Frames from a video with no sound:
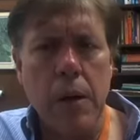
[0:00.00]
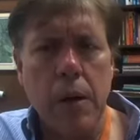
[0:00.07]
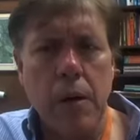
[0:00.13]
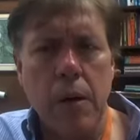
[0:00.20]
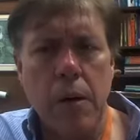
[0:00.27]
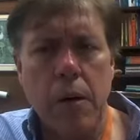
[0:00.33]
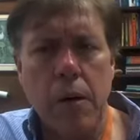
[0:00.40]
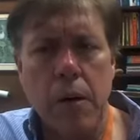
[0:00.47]

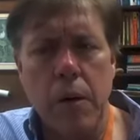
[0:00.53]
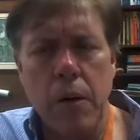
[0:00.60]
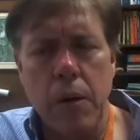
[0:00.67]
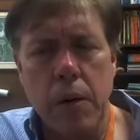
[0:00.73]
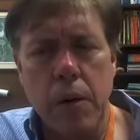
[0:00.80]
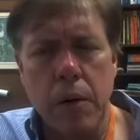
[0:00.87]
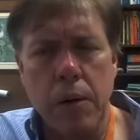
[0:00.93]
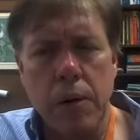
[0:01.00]

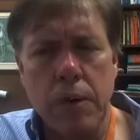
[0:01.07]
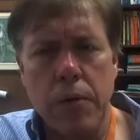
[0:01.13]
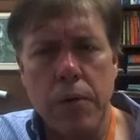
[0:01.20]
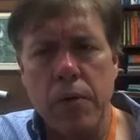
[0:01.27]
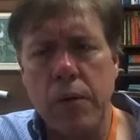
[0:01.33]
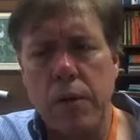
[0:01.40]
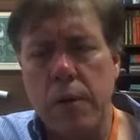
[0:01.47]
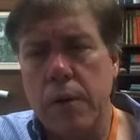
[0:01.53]
are you
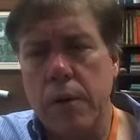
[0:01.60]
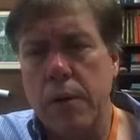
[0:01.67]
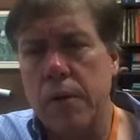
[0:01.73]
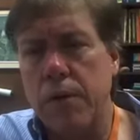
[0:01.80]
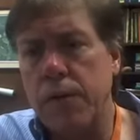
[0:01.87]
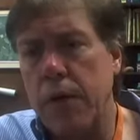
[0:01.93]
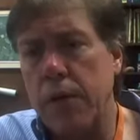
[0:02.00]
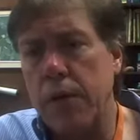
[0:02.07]
considering the
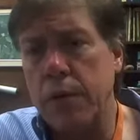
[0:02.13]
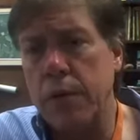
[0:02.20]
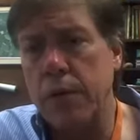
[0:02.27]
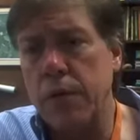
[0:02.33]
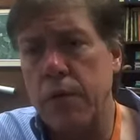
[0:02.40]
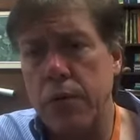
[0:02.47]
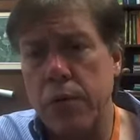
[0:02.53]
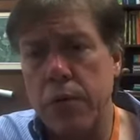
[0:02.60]
feather
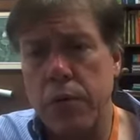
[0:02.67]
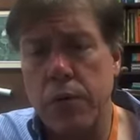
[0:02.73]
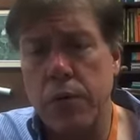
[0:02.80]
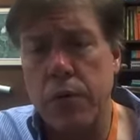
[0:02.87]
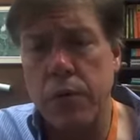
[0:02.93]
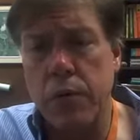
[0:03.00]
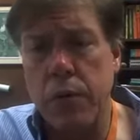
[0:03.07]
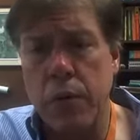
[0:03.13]

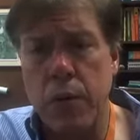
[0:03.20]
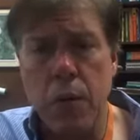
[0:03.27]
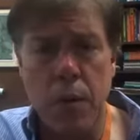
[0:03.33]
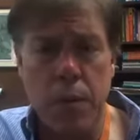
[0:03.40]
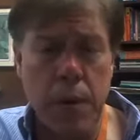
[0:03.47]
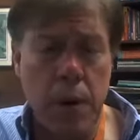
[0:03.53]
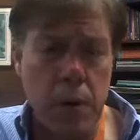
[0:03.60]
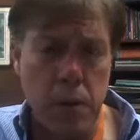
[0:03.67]
issues
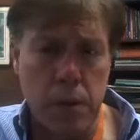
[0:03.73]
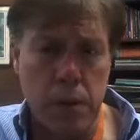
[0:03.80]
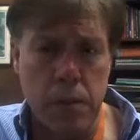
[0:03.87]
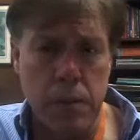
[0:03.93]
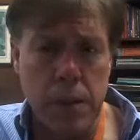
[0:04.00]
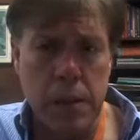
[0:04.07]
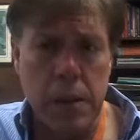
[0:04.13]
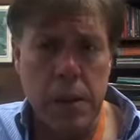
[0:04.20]
hormonal?
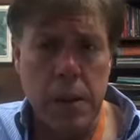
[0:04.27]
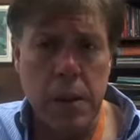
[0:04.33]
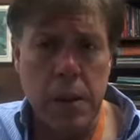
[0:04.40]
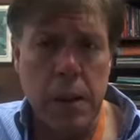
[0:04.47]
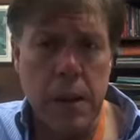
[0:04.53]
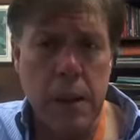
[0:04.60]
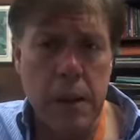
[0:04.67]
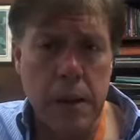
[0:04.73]

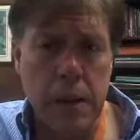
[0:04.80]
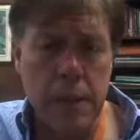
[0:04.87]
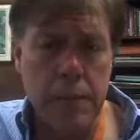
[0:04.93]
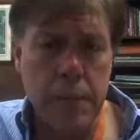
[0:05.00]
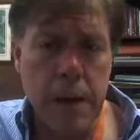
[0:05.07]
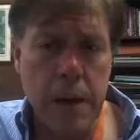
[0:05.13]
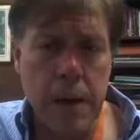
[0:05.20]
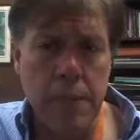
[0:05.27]

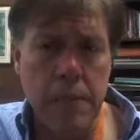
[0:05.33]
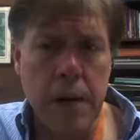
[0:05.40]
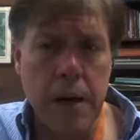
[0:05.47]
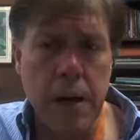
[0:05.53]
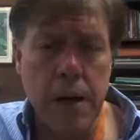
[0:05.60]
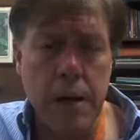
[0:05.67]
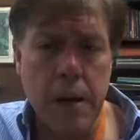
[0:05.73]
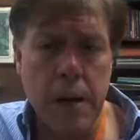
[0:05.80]
I'm
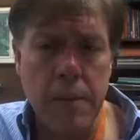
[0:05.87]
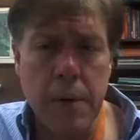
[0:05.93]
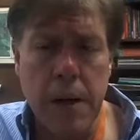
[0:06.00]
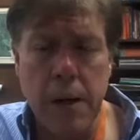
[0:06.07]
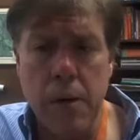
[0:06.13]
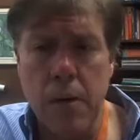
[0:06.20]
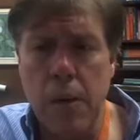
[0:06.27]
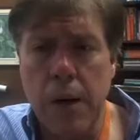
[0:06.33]

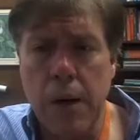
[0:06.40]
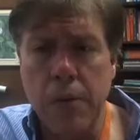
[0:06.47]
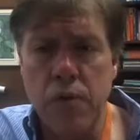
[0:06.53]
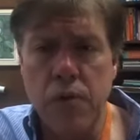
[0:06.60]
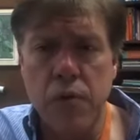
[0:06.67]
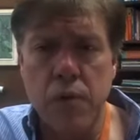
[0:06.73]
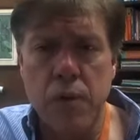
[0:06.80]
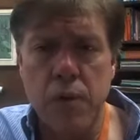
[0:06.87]
not quite
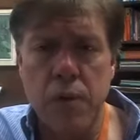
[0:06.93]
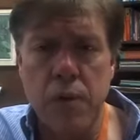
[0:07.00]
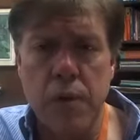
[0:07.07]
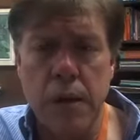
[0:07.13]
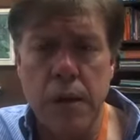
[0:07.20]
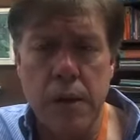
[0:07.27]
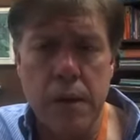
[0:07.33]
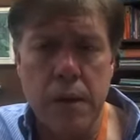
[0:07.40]
sure
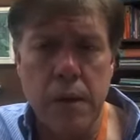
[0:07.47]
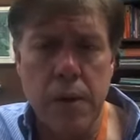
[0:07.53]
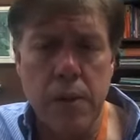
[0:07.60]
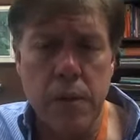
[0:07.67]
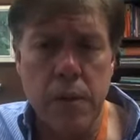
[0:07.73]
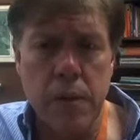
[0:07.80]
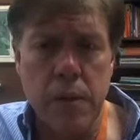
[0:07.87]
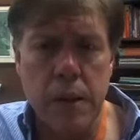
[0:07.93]
that there
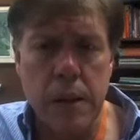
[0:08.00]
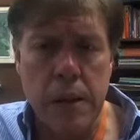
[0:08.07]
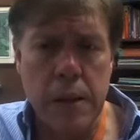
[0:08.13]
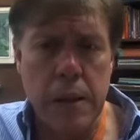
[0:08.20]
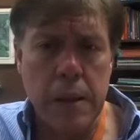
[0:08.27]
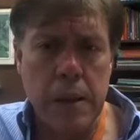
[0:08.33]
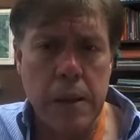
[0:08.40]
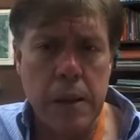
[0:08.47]
would
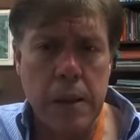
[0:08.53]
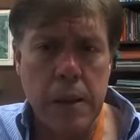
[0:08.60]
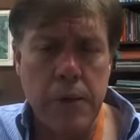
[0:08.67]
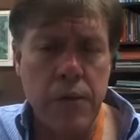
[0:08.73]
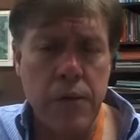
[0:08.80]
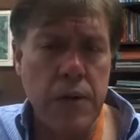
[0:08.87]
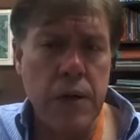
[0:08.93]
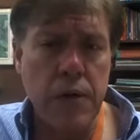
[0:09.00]

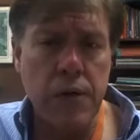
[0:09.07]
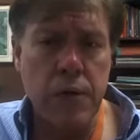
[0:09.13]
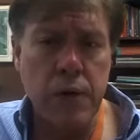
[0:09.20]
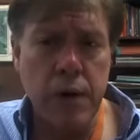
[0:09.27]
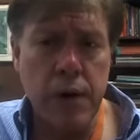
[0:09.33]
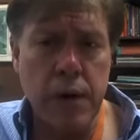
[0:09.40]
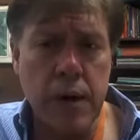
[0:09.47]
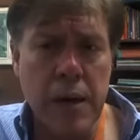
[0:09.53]
is
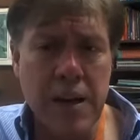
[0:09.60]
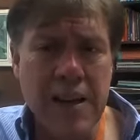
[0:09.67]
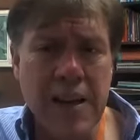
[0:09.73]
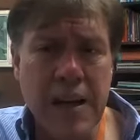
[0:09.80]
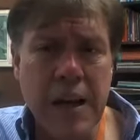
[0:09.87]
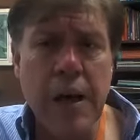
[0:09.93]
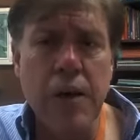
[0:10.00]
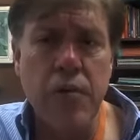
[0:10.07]
necessarily a
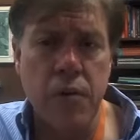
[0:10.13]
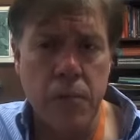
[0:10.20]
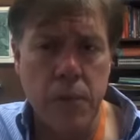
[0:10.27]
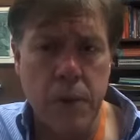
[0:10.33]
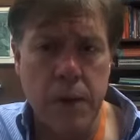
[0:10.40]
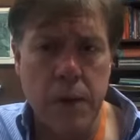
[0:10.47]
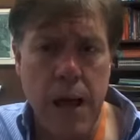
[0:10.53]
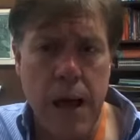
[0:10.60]
connection
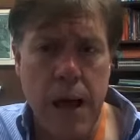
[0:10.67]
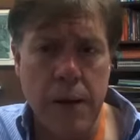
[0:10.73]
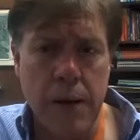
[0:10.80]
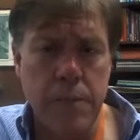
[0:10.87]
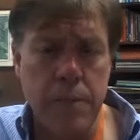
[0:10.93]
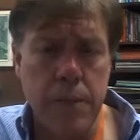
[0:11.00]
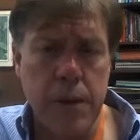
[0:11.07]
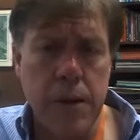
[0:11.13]
with that,
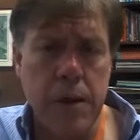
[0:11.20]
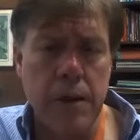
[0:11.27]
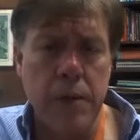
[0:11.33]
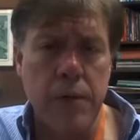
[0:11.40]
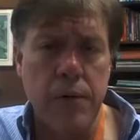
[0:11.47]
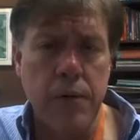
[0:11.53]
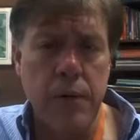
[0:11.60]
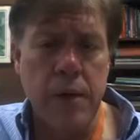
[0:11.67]

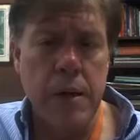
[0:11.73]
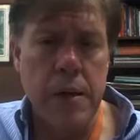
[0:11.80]
because